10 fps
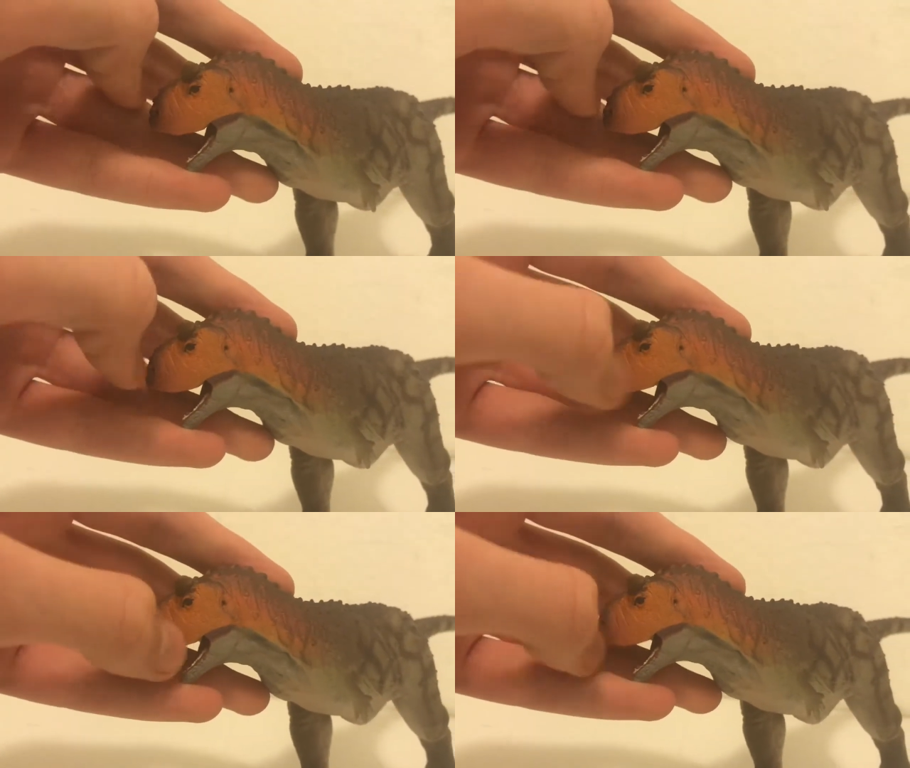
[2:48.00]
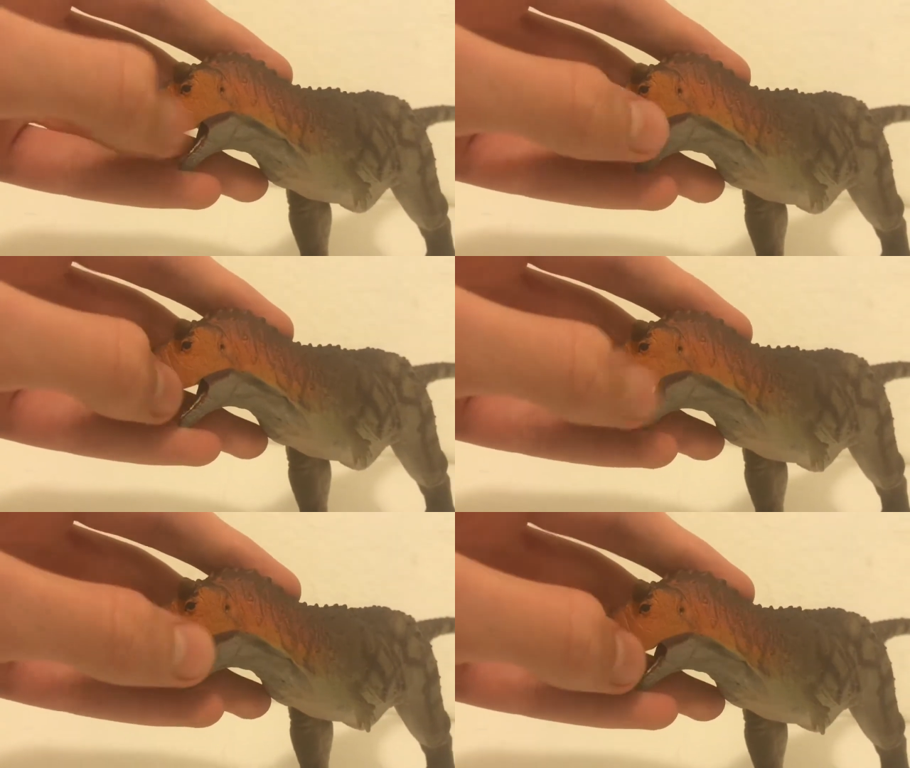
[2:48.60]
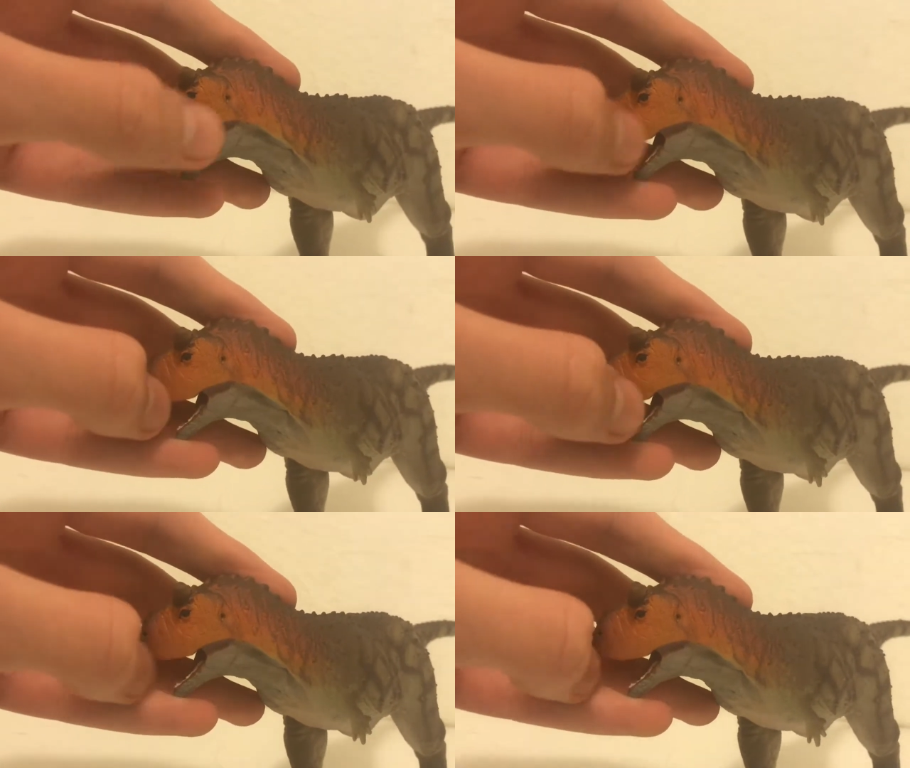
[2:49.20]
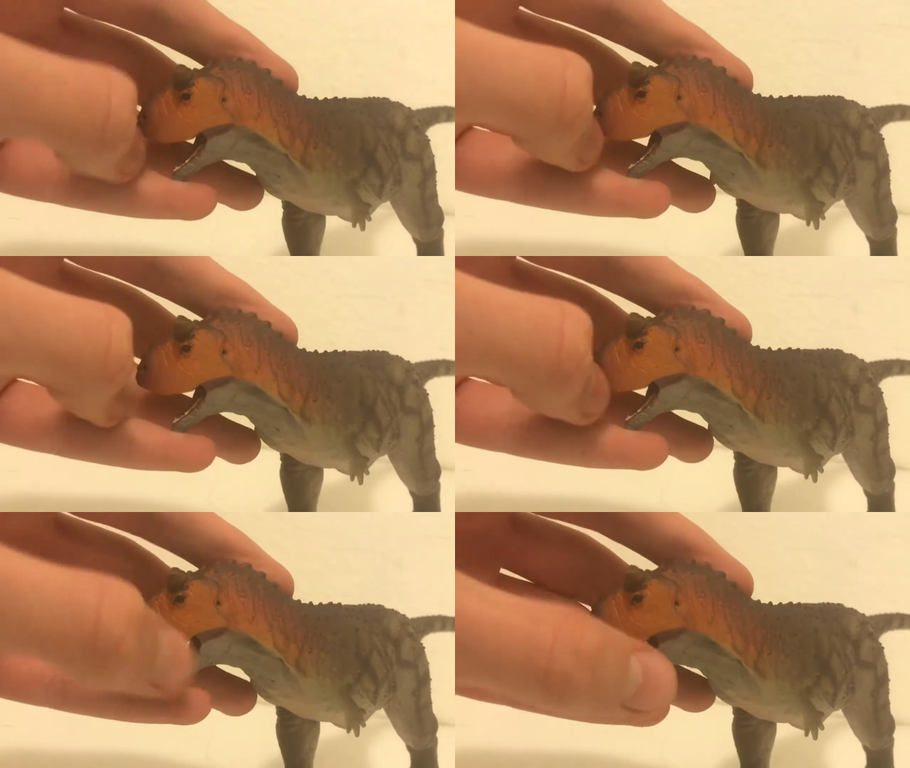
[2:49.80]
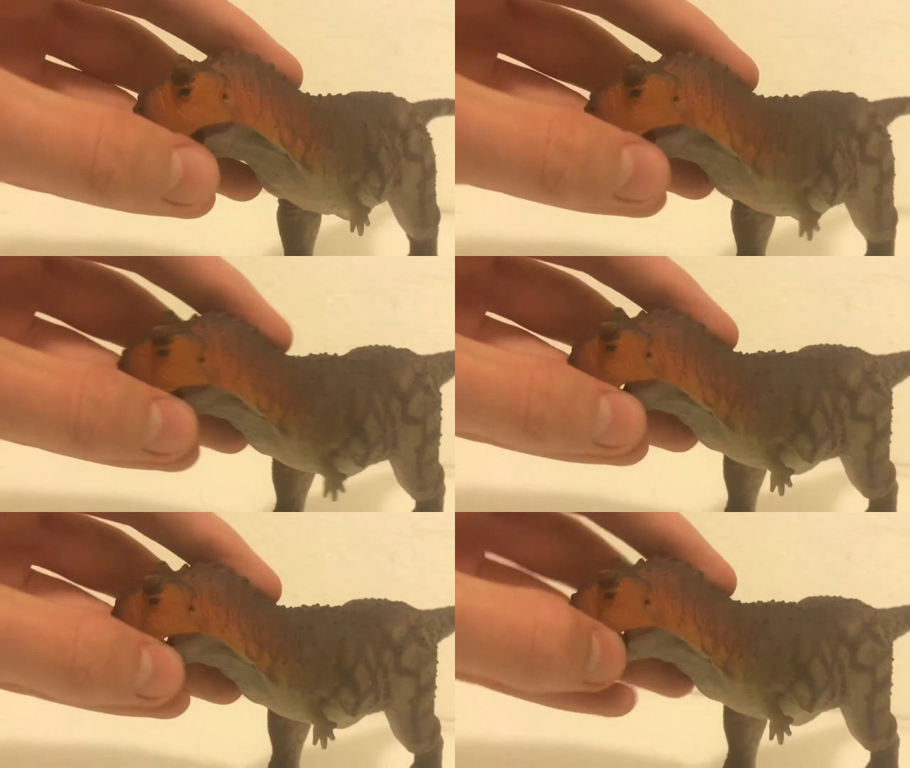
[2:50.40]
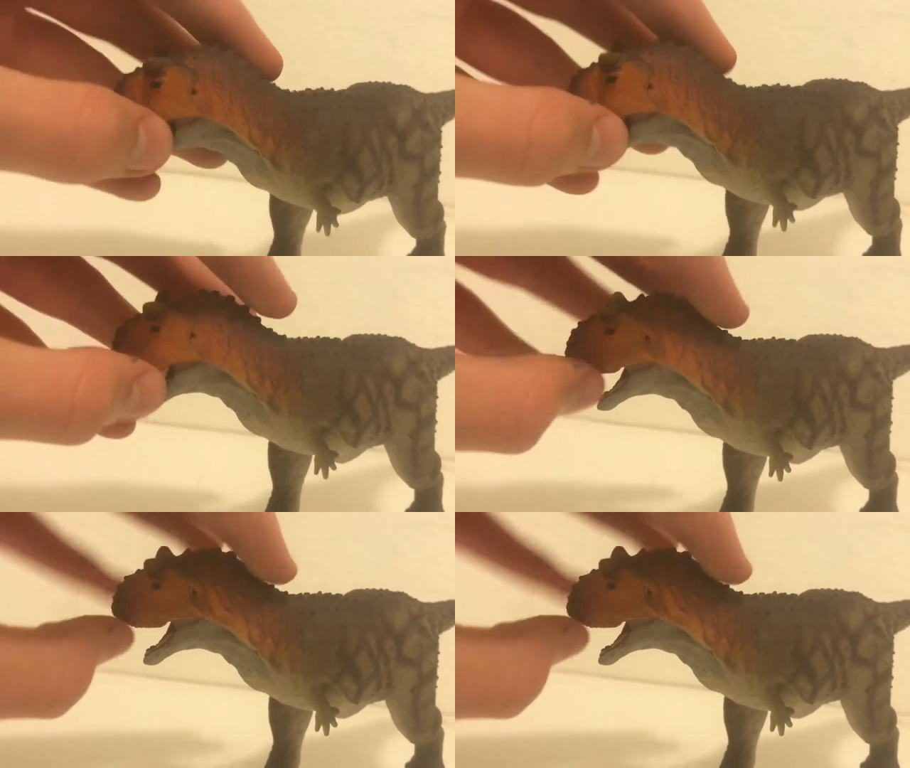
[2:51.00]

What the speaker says: [unreadable: no face in view]